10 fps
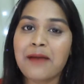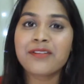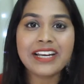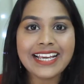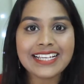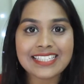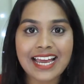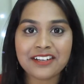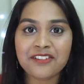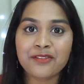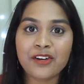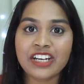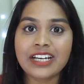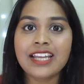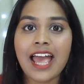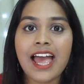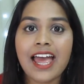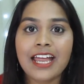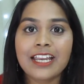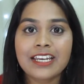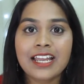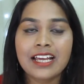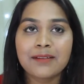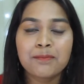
I'm really excited for it, and